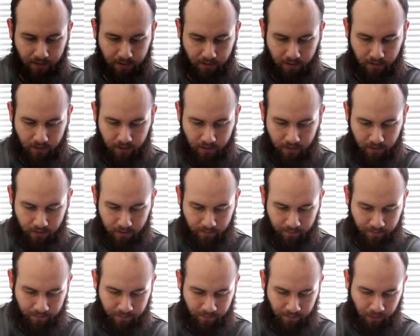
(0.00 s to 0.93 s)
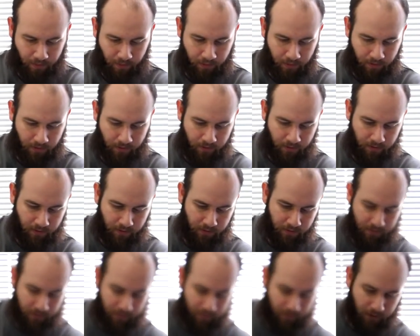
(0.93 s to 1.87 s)
There.
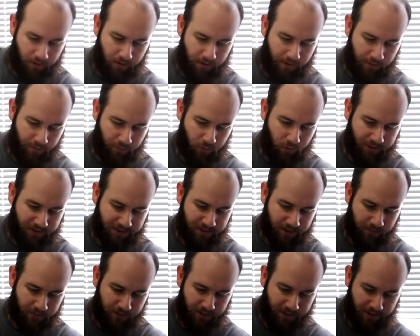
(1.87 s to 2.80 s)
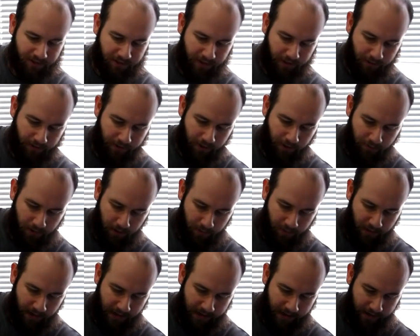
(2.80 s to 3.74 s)
Got all that moist substrate down there. We're going
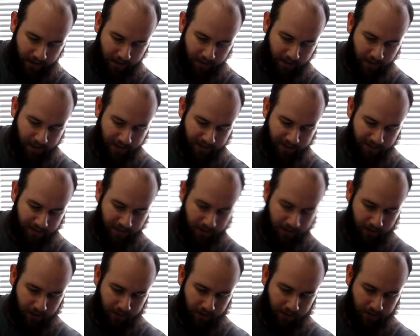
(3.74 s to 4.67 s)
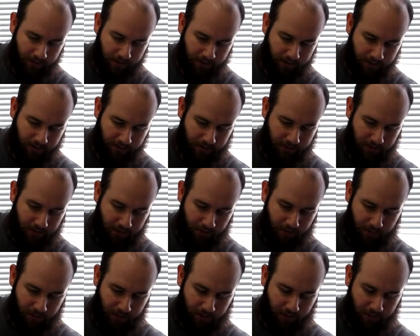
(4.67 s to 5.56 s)
to pack it nice and deep.